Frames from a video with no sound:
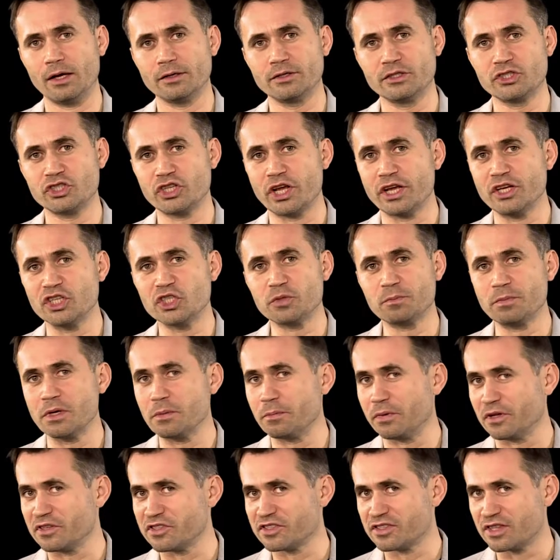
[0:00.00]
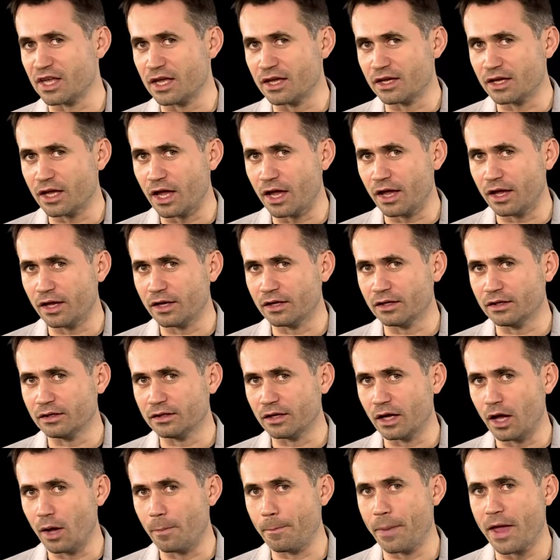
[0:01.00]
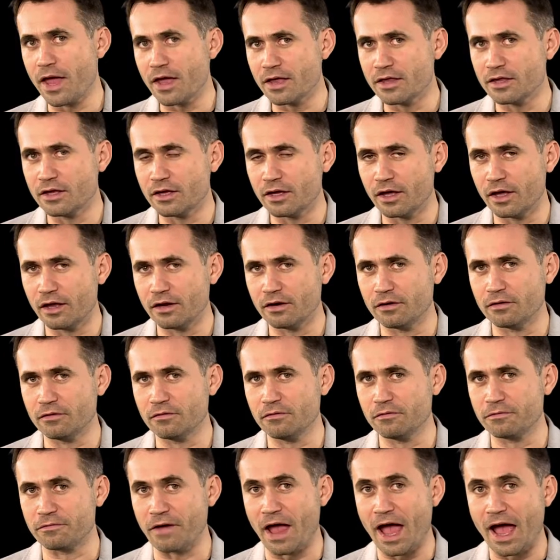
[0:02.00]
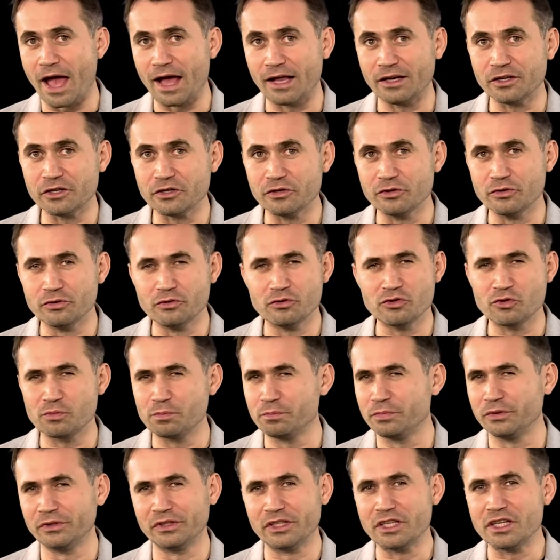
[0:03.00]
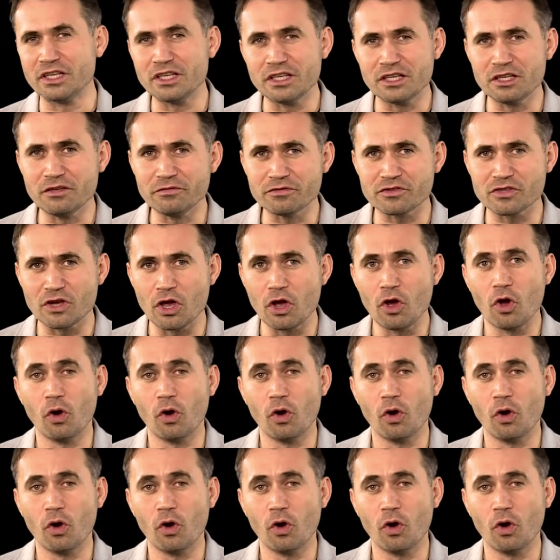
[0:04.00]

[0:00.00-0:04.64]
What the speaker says: change people's thinking, opinion, values, beliefs,